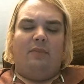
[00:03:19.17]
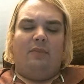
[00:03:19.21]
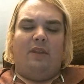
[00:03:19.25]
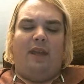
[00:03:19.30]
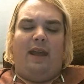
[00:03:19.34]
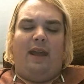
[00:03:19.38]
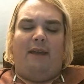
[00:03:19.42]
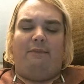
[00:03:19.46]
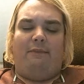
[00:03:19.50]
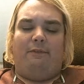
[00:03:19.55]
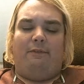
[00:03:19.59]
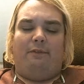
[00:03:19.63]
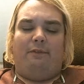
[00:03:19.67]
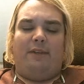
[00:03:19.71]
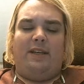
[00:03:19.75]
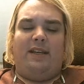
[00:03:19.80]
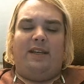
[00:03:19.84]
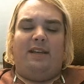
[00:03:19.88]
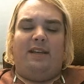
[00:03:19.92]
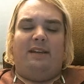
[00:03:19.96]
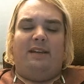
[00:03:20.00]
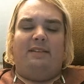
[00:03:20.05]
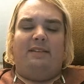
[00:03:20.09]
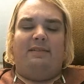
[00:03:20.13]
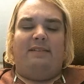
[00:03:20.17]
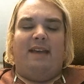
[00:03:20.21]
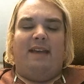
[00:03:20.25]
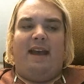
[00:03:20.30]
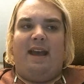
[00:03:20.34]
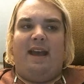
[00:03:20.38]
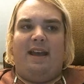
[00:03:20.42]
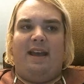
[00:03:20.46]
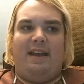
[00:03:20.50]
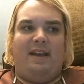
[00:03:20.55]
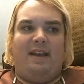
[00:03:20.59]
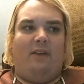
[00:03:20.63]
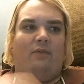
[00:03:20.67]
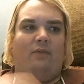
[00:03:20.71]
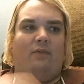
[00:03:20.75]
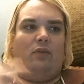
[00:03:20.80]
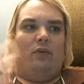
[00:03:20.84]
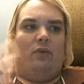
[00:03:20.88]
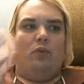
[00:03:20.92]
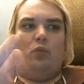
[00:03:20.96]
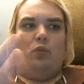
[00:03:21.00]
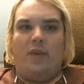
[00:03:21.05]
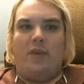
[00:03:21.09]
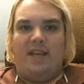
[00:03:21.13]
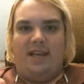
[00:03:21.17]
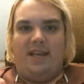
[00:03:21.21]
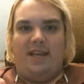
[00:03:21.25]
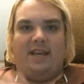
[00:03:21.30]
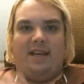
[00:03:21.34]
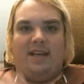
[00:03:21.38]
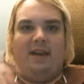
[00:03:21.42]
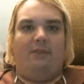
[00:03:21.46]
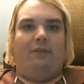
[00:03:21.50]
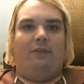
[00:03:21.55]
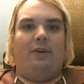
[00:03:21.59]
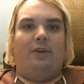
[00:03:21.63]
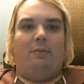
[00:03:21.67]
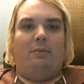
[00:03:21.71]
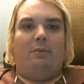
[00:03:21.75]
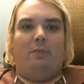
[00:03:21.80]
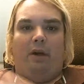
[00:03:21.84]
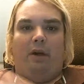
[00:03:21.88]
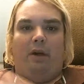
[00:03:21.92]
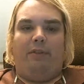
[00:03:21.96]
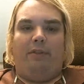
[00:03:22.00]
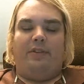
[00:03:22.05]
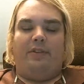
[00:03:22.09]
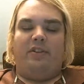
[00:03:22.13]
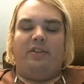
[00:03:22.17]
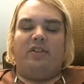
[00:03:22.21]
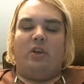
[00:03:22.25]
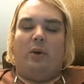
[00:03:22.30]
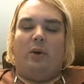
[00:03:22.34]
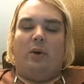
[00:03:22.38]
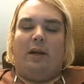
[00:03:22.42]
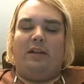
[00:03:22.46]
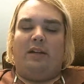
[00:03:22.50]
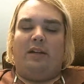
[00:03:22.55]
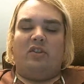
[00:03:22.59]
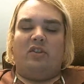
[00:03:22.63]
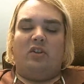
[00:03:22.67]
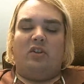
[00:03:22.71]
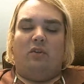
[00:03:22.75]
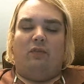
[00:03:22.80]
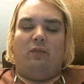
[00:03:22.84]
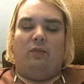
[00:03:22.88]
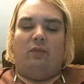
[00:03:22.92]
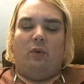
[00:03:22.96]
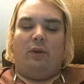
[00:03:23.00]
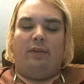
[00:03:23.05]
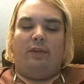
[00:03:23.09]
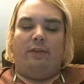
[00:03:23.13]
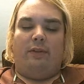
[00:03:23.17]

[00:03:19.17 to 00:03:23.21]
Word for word: every day, every week, every month, so on and so forth.